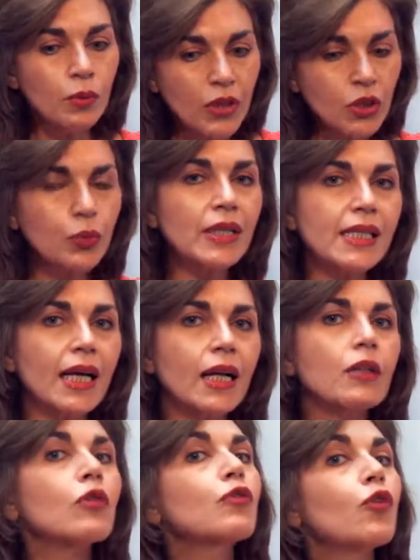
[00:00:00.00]
which we
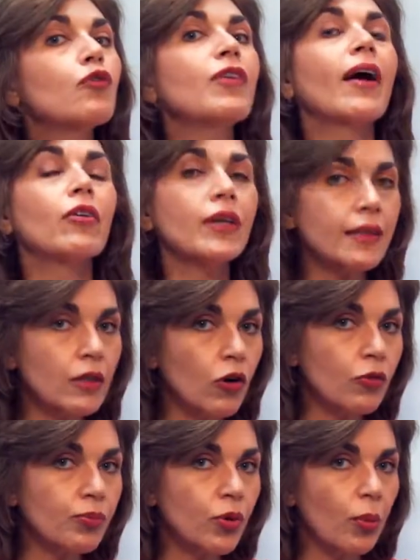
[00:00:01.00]
sell for a variety
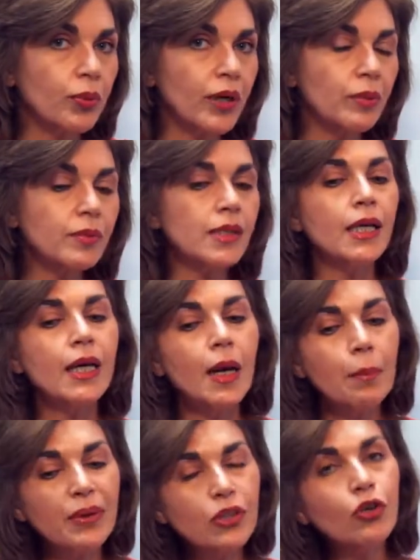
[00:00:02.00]
of problems,
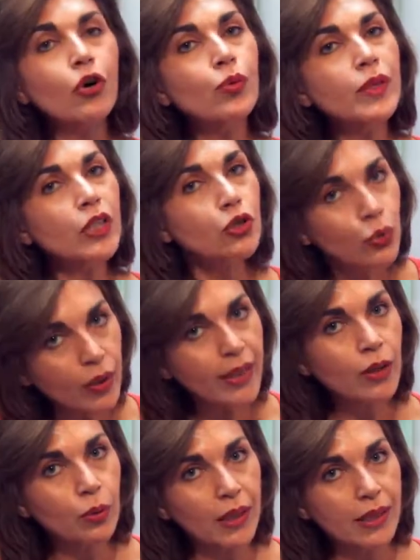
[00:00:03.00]
but there are only 2
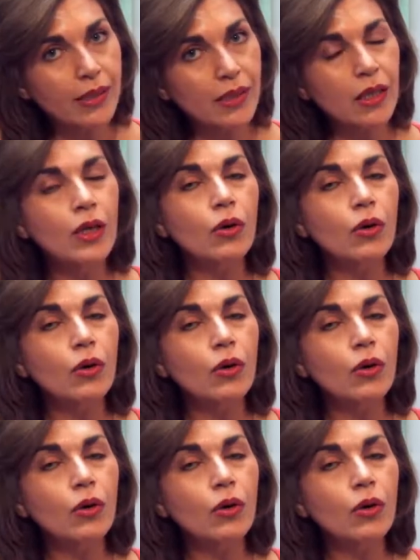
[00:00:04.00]
liquids.